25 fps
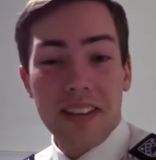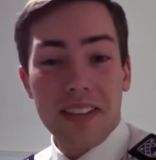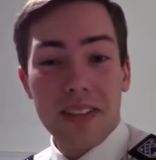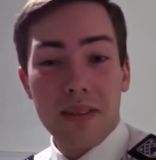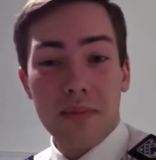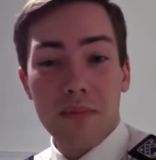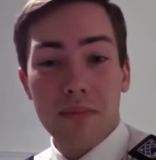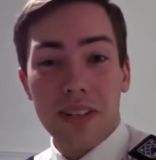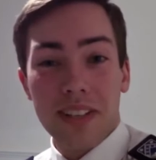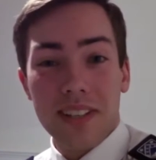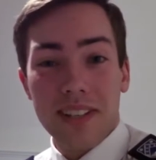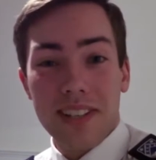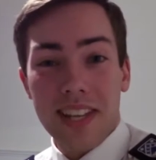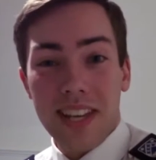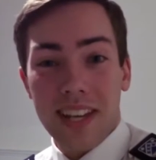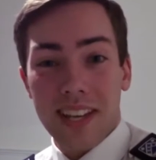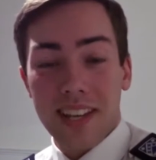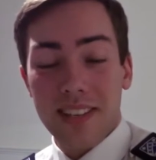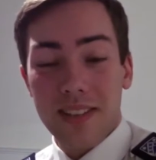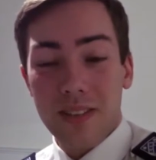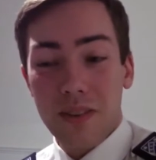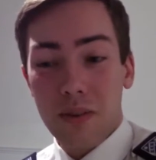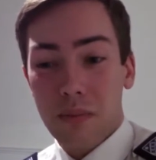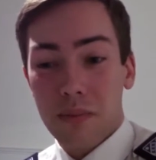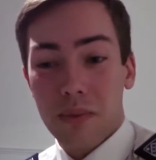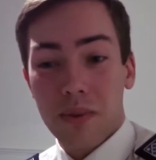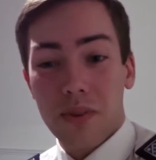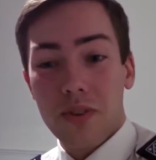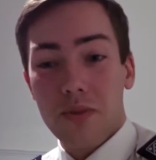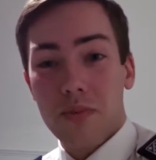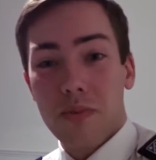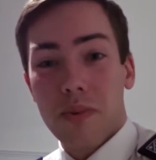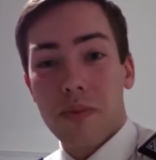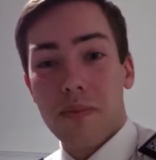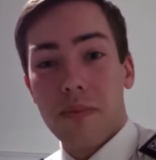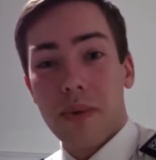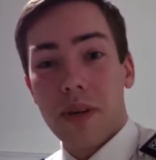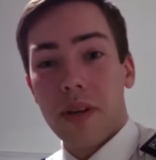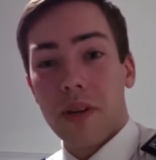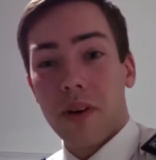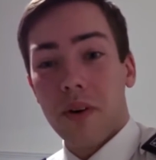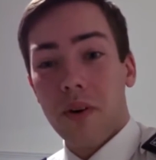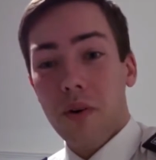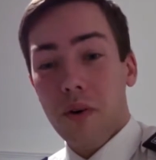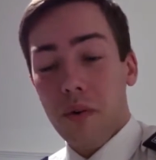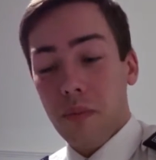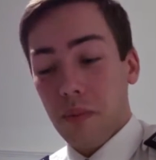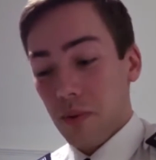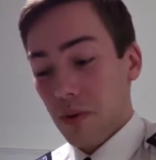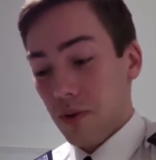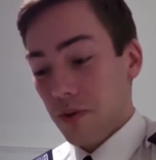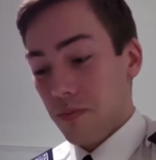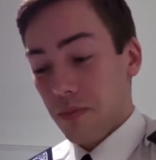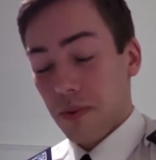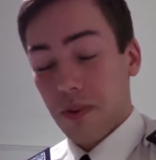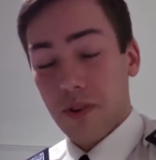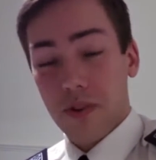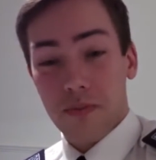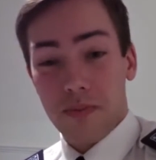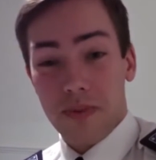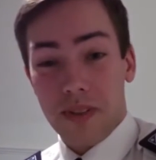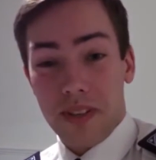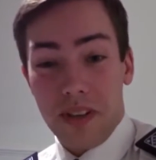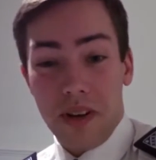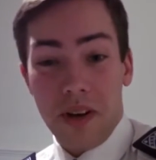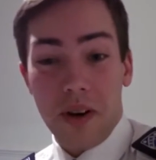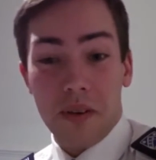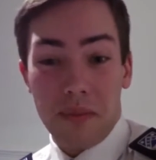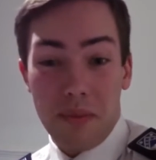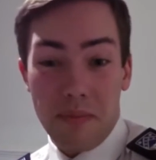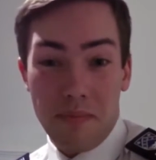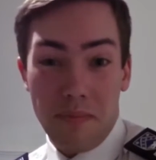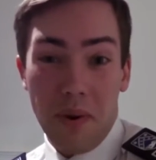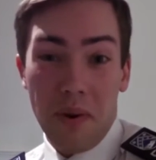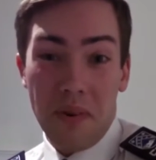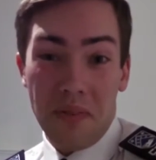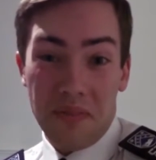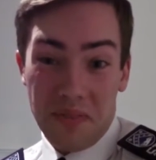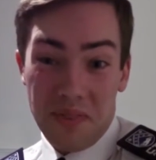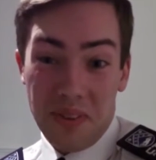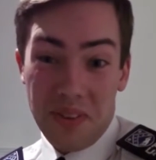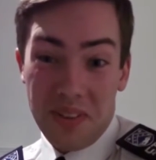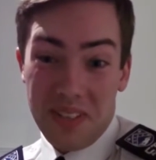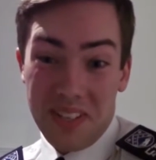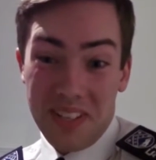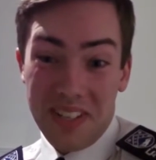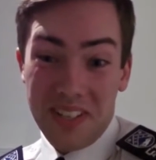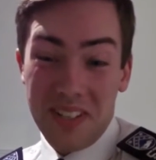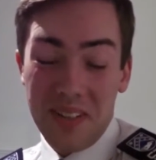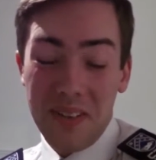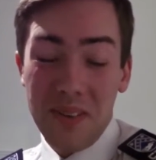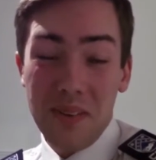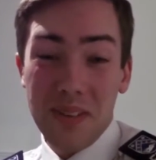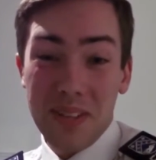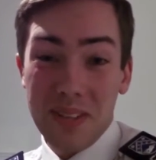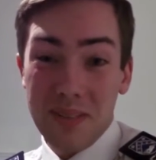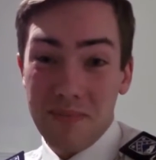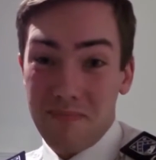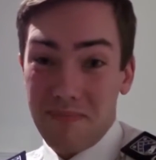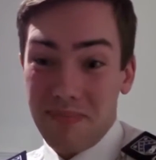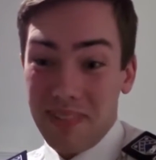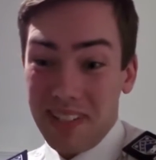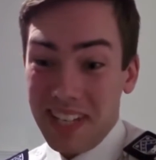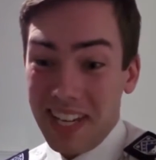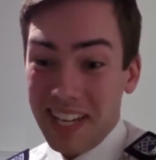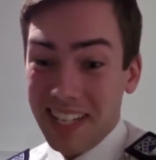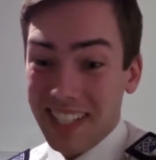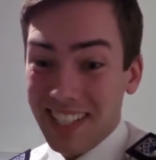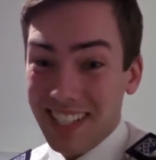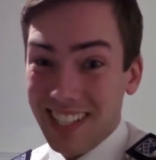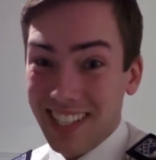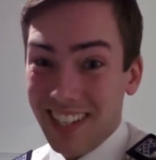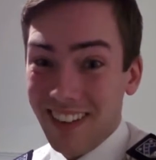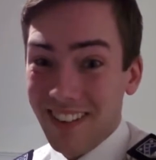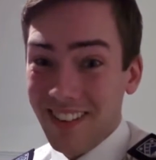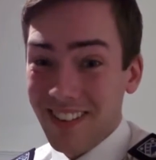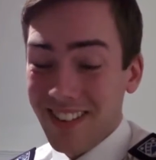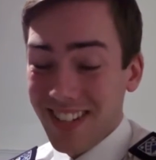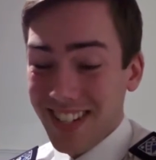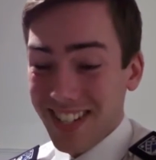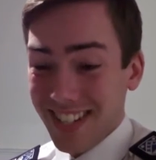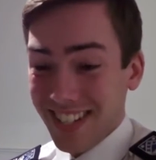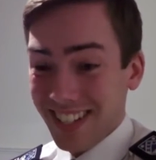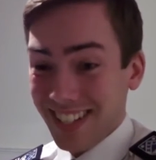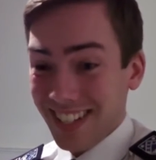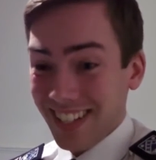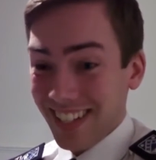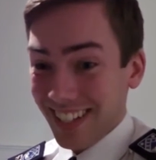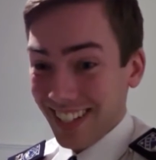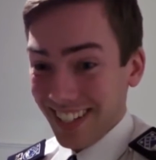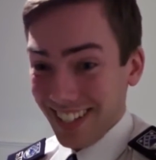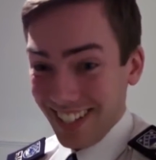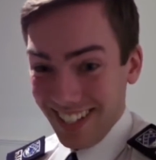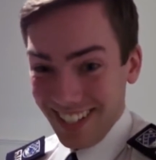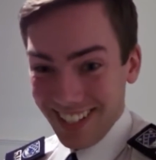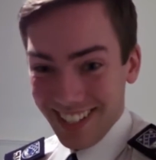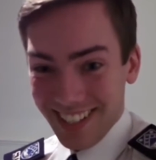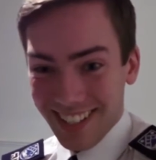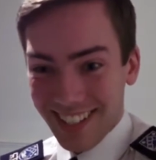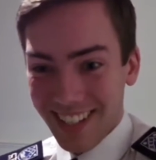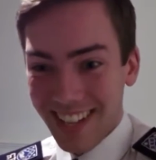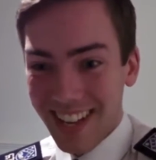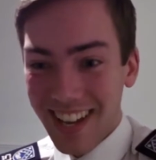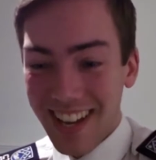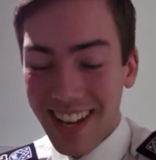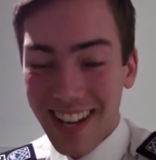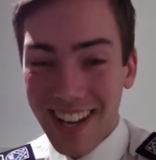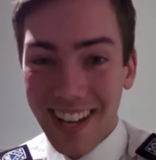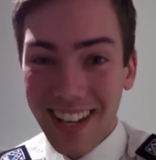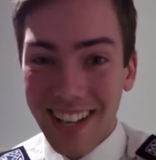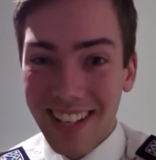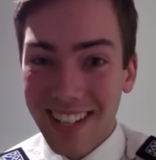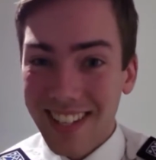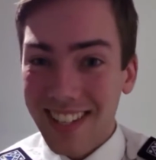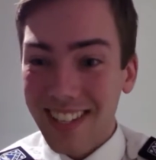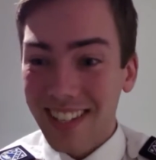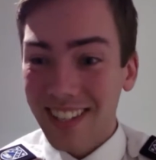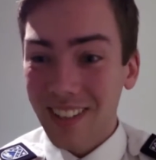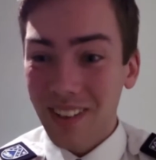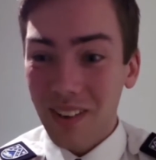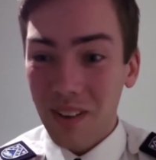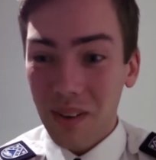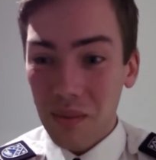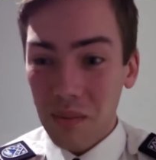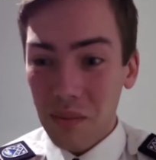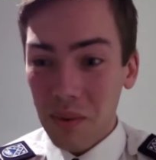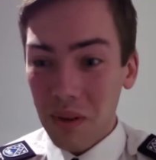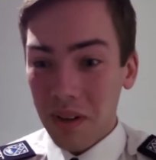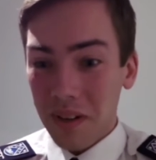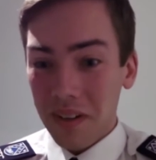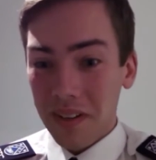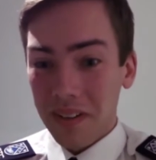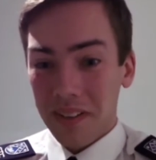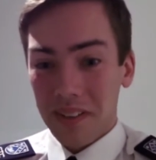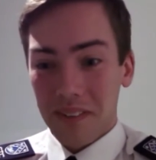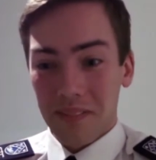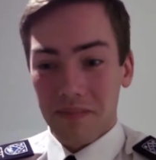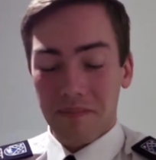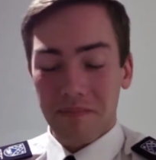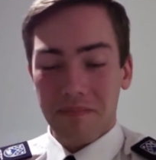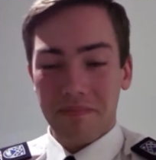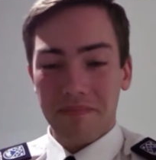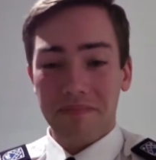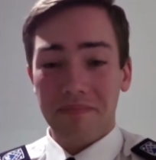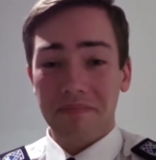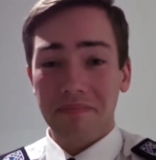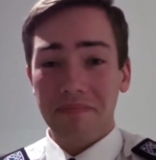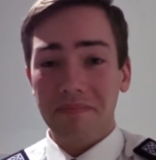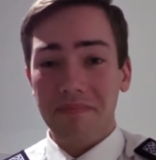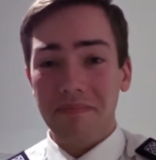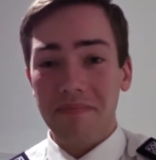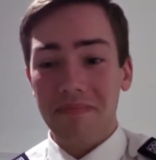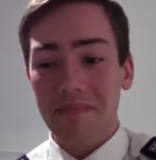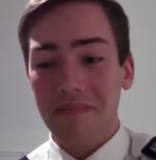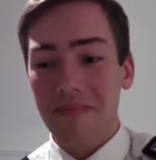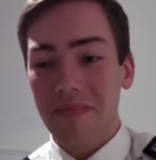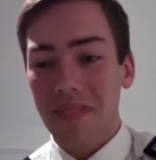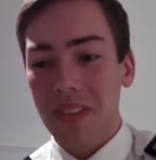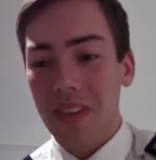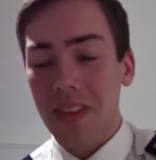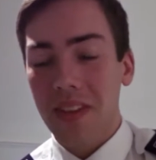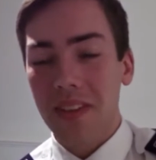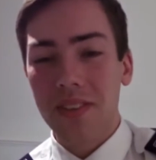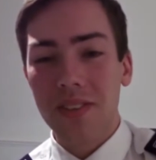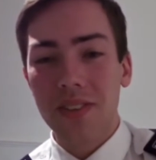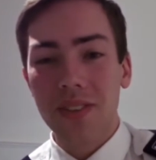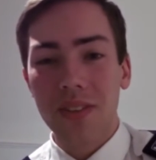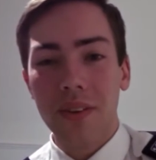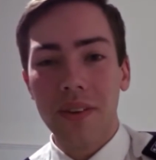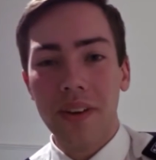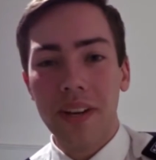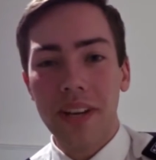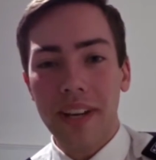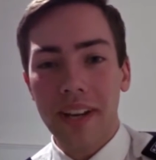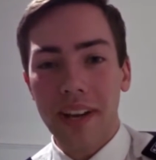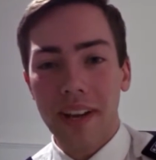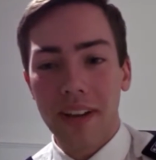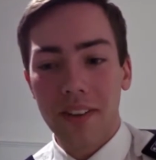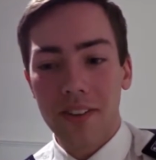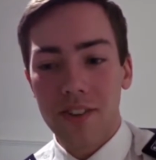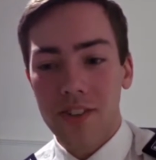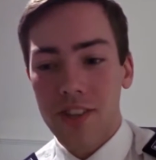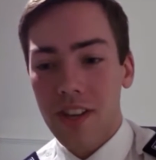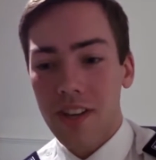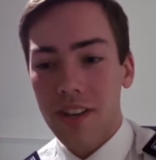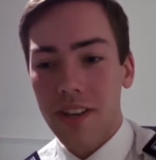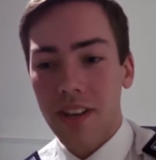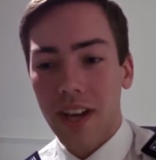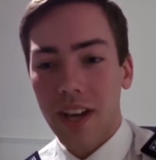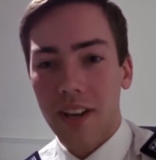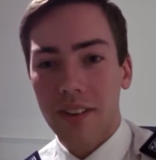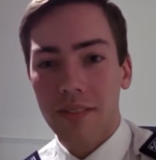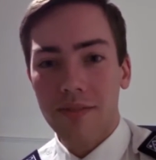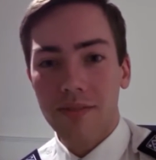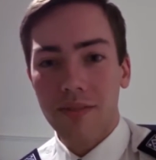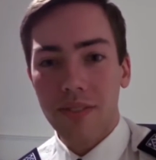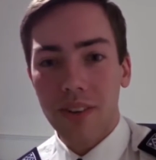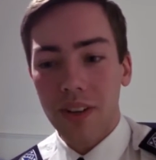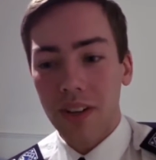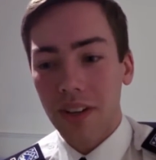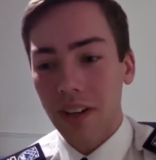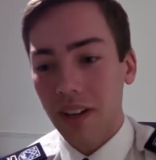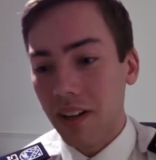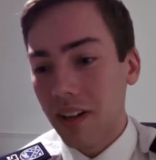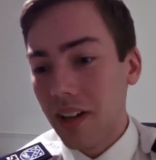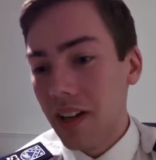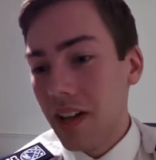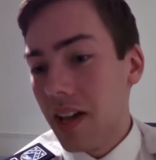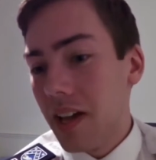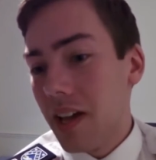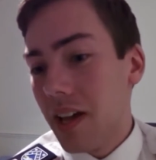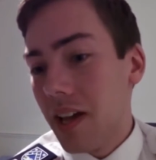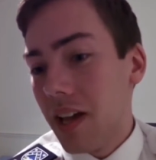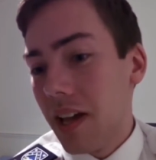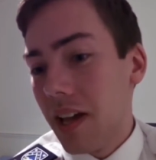Simple as that. It's not because we're being horrible, it's because we can't be bothered to do this bloody load sheet again. It's a lot of work. So anyhow, gen nav, like